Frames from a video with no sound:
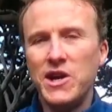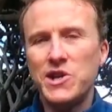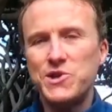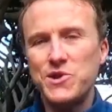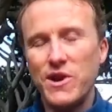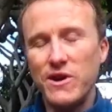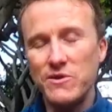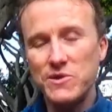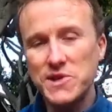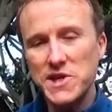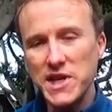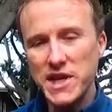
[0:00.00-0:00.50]

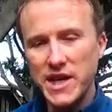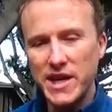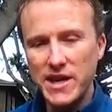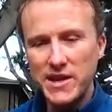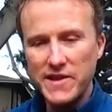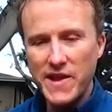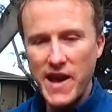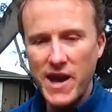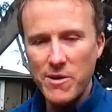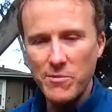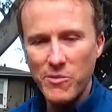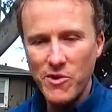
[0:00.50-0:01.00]
So I was thinking
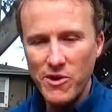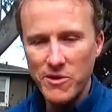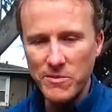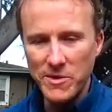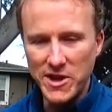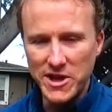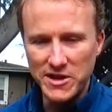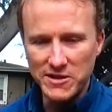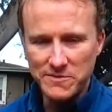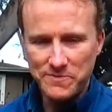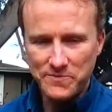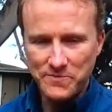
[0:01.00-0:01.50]
at that
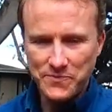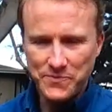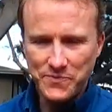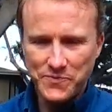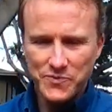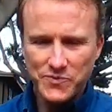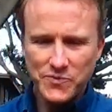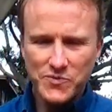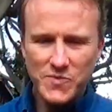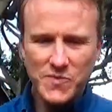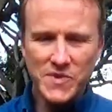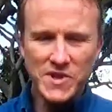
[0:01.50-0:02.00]
moment,
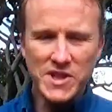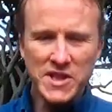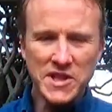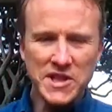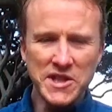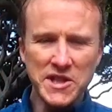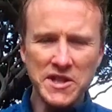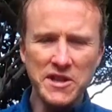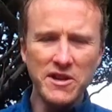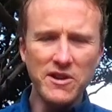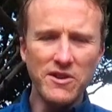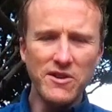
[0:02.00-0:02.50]

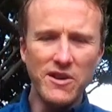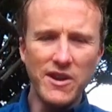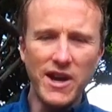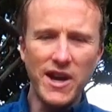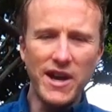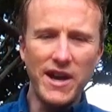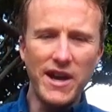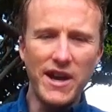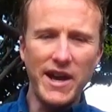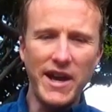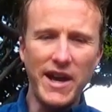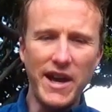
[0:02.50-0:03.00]
you know,
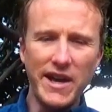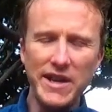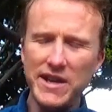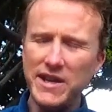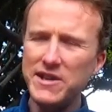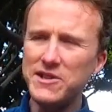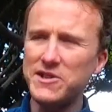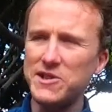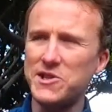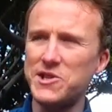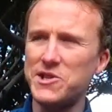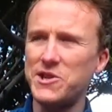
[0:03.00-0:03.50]
I
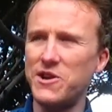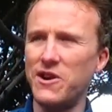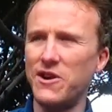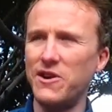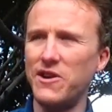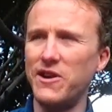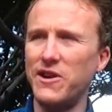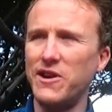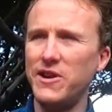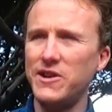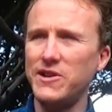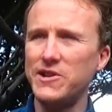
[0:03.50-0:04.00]
need to
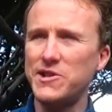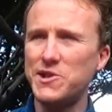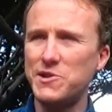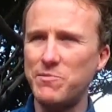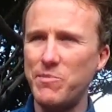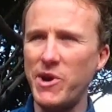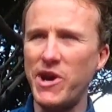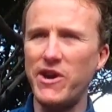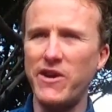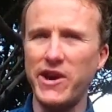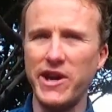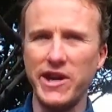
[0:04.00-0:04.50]
start
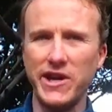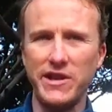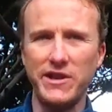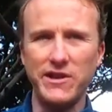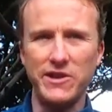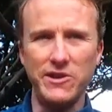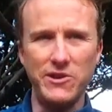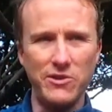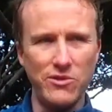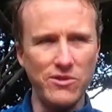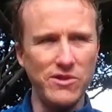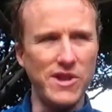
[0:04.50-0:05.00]
sparing
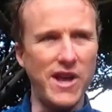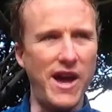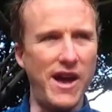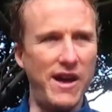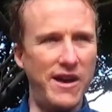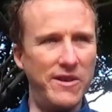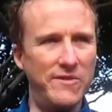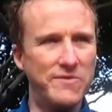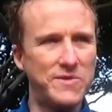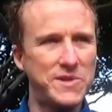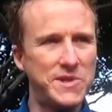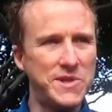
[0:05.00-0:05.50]
your
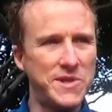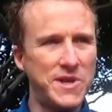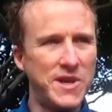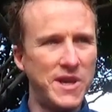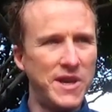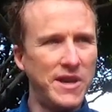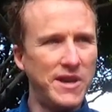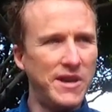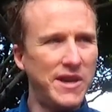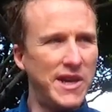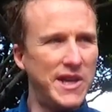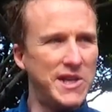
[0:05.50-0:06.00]
lives
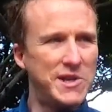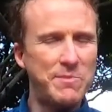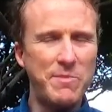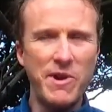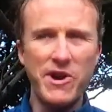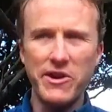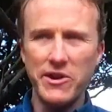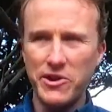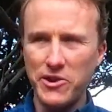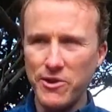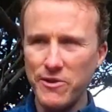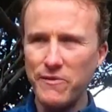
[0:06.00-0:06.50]
and
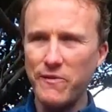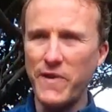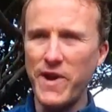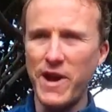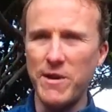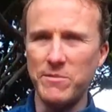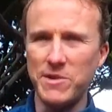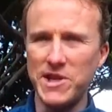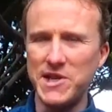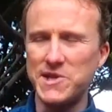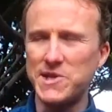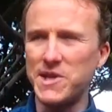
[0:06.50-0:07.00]
sparing your
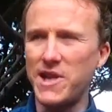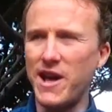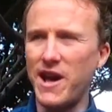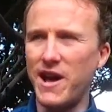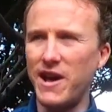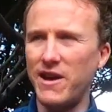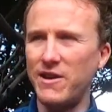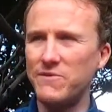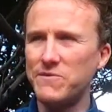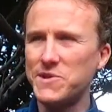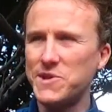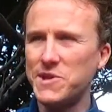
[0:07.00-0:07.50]
family's
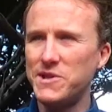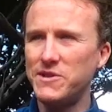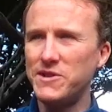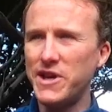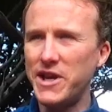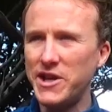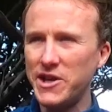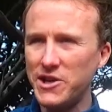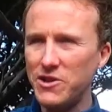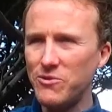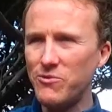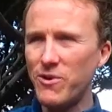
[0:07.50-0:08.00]
lives,
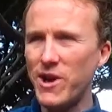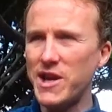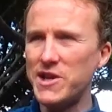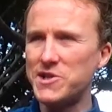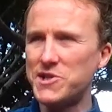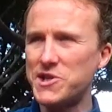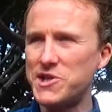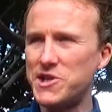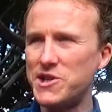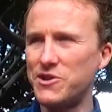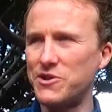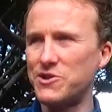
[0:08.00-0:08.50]
letting you
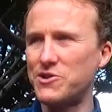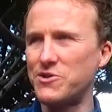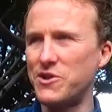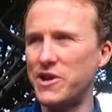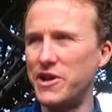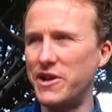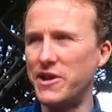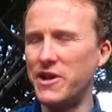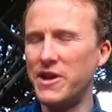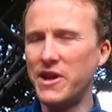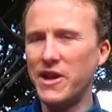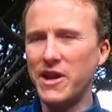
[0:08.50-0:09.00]
raise
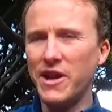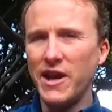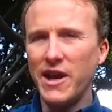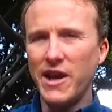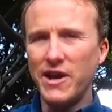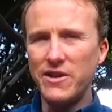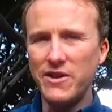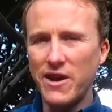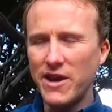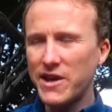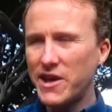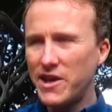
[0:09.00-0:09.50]
children
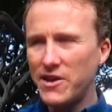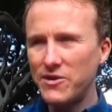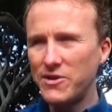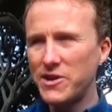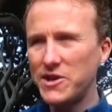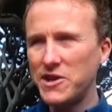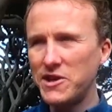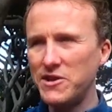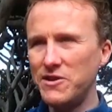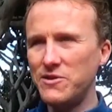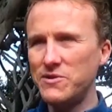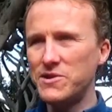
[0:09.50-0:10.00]
and not
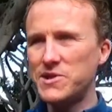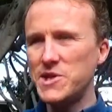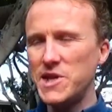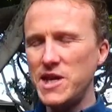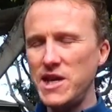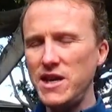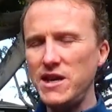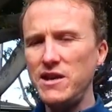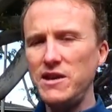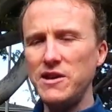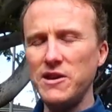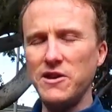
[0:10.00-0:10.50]
killing you
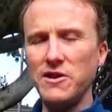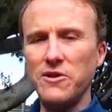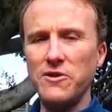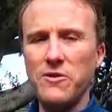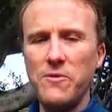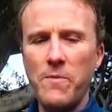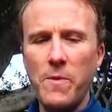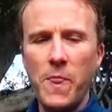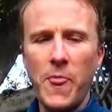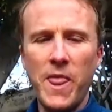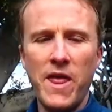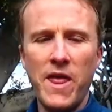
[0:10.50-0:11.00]
to eat you.